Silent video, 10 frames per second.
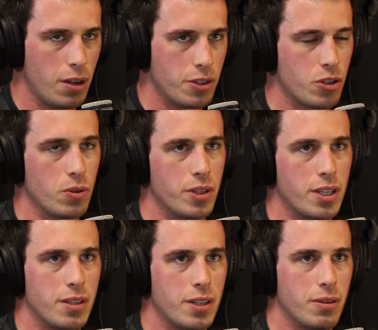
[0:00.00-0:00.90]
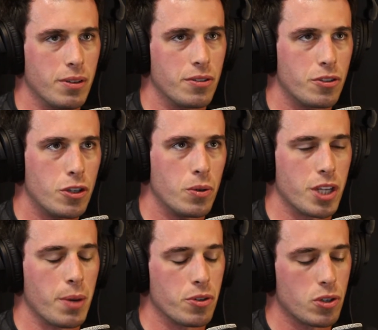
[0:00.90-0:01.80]
so, you know, two
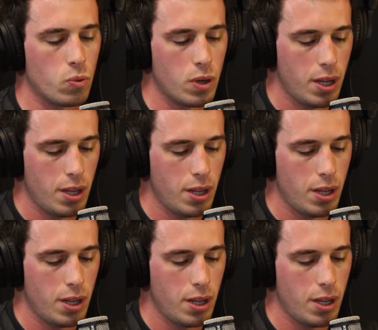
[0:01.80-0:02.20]
examples. So